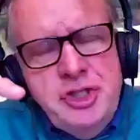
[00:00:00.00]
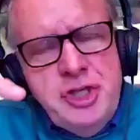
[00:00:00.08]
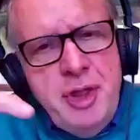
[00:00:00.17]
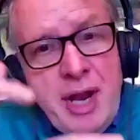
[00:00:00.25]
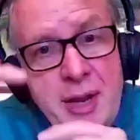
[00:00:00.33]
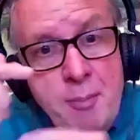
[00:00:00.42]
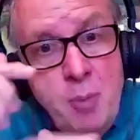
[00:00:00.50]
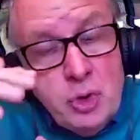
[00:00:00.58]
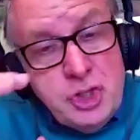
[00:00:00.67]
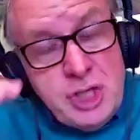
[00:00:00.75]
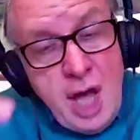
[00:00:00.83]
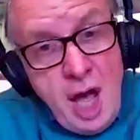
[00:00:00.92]
they're getting more
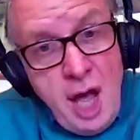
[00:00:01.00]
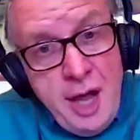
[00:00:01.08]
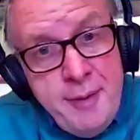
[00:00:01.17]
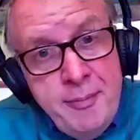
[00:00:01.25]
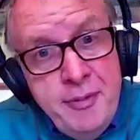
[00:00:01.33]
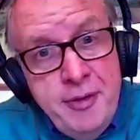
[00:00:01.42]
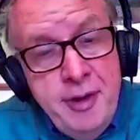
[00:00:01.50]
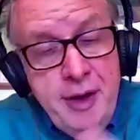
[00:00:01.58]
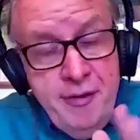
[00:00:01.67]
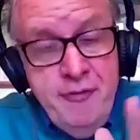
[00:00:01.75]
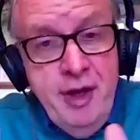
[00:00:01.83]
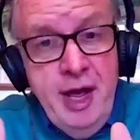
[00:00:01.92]
time
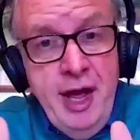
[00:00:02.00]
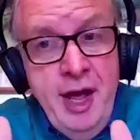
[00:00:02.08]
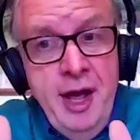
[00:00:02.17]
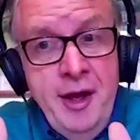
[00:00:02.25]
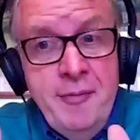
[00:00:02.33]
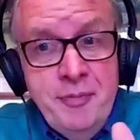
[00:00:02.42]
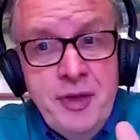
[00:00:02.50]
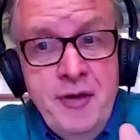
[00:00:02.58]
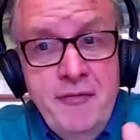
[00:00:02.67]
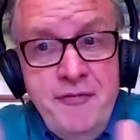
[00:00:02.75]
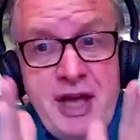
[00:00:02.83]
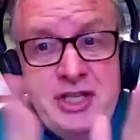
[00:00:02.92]

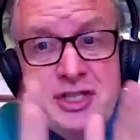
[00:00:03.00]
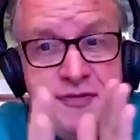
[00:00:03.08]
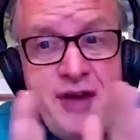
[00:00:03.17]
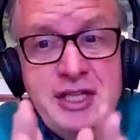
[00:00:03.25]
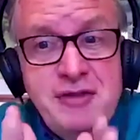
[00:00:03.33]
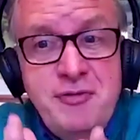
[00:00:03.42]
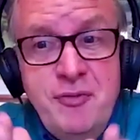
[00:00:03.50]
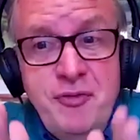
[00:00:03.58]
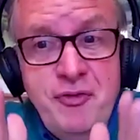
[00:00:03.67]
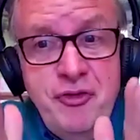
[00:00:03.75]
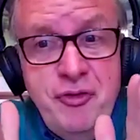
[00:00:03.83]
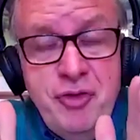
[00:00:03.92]
face to face
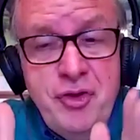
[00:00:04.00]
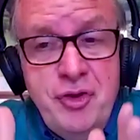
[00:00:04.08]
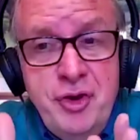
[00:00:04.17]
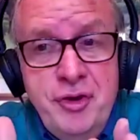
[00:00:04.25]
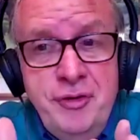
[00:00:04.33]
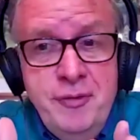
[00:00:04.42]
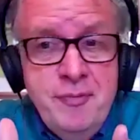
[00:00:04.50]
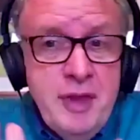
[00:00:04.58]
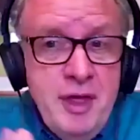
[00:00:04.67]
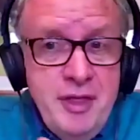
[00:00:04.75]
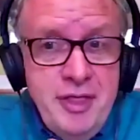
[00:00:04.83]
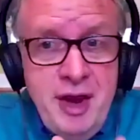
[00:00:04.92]
through
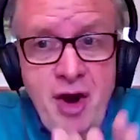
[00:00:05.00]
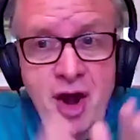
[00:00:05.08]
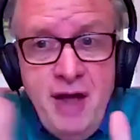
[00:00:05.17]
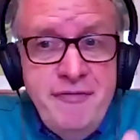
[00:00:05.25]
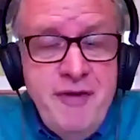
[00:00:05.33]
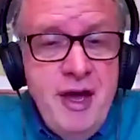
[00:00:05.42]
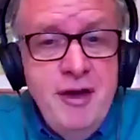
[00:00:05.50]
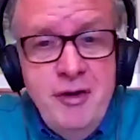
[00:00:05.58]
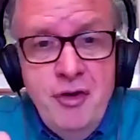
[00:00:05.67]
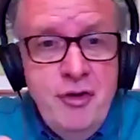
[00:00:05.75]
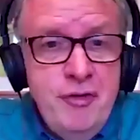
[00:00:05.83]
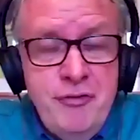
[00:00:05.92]
their
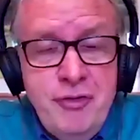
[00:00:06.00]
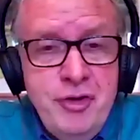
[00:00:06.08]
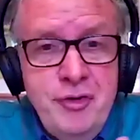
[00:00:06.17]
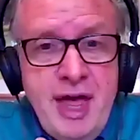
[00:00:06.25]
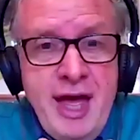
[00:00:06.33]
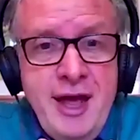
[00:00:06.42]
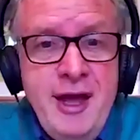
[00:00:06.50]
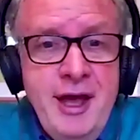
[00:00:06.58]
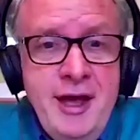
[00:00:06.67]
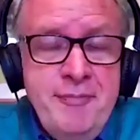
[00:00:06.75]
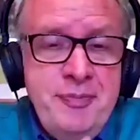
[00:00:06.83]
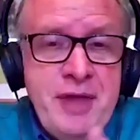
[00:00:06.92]
iPhone or through their
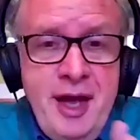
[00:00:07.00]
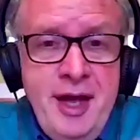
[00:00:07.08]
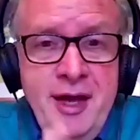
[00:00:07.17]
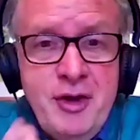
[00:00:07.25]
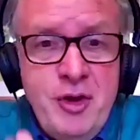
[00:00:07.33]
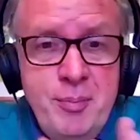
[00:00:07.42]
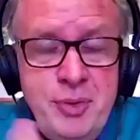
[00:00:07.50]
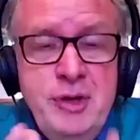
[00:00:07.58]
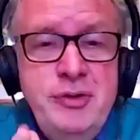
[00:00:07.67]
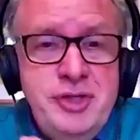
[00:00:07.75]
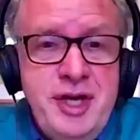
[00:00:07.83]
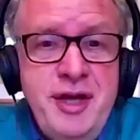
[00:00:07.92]
uh,
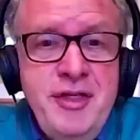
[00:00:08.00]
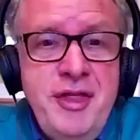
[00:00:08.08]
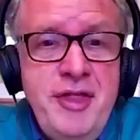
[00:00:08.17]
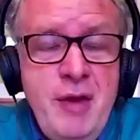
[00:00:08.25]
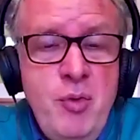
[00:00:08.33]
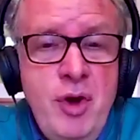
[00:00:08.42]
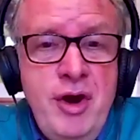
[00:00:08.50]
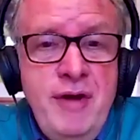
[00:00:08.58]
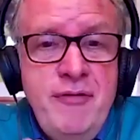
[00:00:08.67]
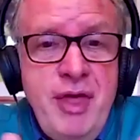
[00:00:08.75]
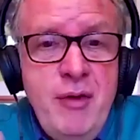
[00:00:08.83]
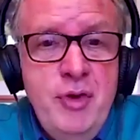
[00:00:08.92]
computer than they were if
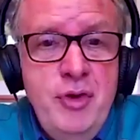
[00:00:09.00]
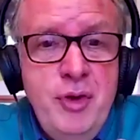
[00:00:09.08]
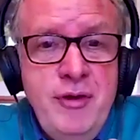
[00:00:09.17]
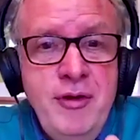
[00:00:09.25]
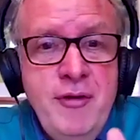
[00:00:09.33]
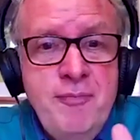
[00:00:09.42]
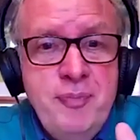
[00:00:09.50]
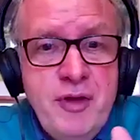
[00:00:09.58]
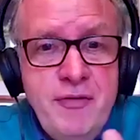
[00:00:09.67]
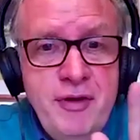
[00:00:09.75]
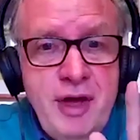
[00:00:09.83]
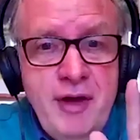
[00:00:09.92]
they were doing
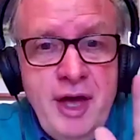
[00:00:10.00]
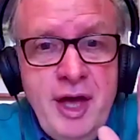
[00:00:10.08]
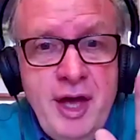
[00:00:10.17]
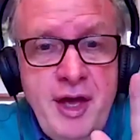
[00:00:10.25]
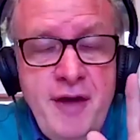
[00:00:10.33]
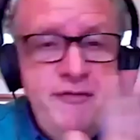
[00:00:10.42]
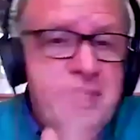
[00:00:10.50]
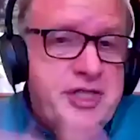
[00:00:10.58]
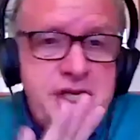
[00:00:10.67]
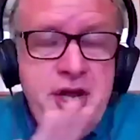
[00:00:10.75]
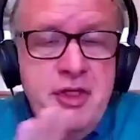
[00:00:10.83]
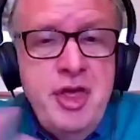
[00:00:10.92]
uh, a
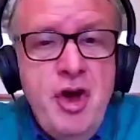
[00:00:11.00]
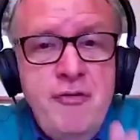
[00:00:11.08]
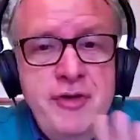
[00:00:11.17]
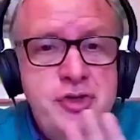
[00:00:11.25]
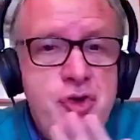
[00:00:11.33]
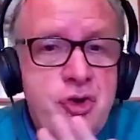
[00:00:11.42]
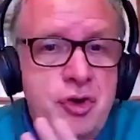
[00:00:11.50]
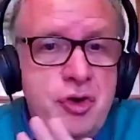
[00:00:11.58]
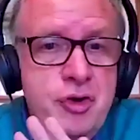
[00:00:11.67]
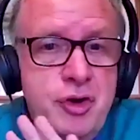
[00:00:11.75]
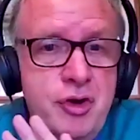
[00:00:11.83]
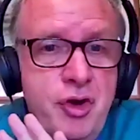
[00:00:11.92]
visit at the office
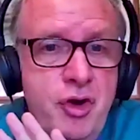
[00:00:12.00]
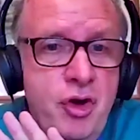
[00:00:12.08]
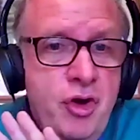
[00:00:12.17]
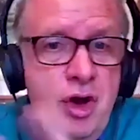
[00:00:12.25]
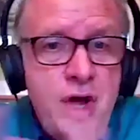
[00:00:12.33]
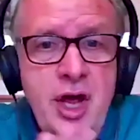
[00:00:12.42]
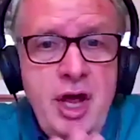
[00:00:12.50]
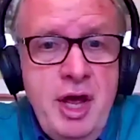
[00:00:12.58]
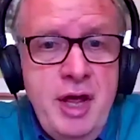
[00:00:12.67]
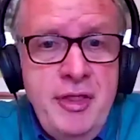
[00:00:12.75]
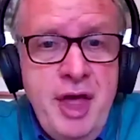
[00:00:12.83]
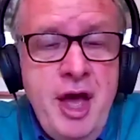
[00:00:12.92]
or or
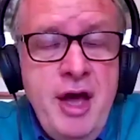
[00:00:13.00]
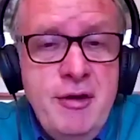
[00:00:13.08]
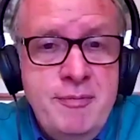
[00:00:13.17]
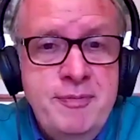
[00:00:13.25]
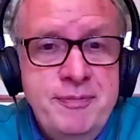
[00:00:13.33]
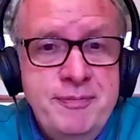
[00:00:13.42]
uh, at the home.